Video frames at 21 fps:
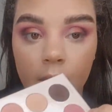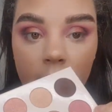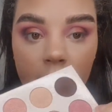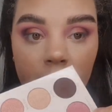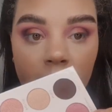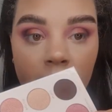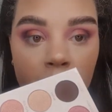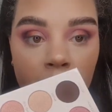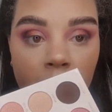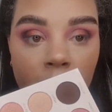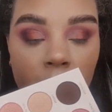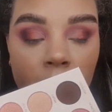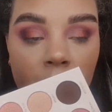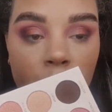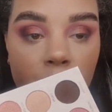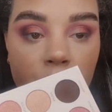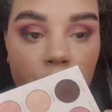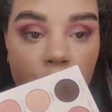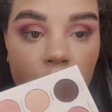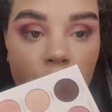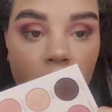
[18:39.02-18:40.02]
Then I'm going in with
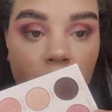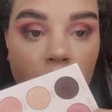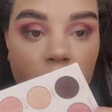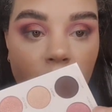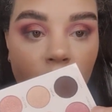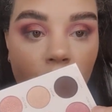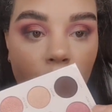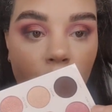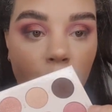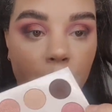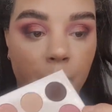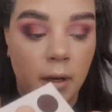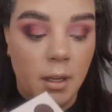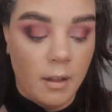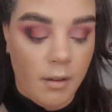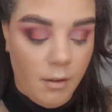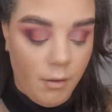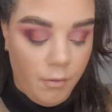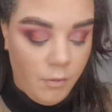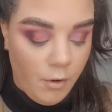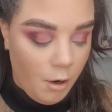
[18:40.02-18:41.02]
the shade
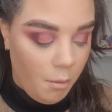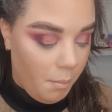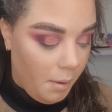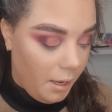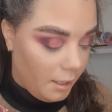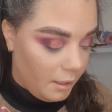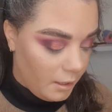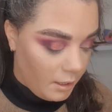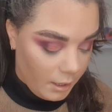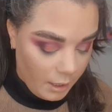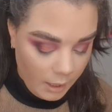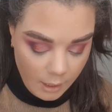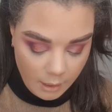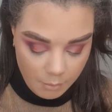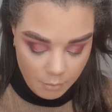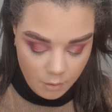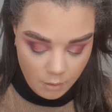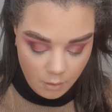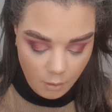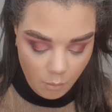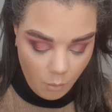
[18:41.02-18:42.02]
Hopeless Romantic. I'm
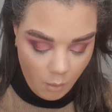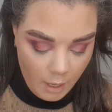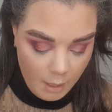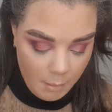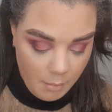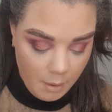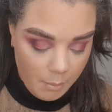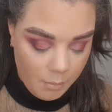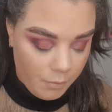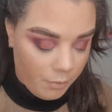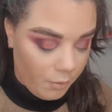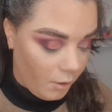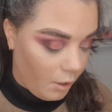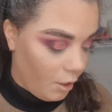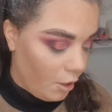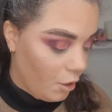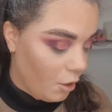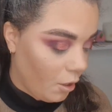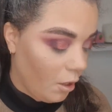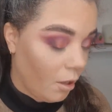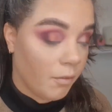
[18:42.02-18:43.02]
just going to wipe my
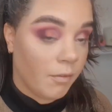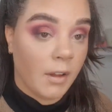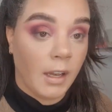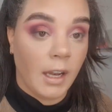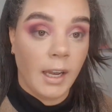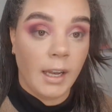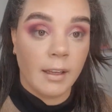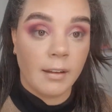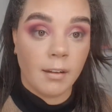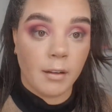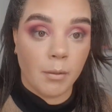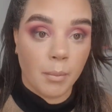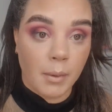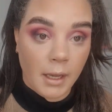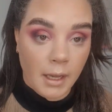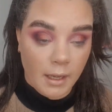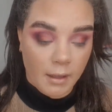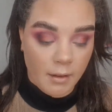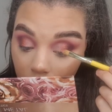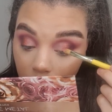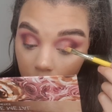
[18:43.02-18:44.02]
brush off a little bit.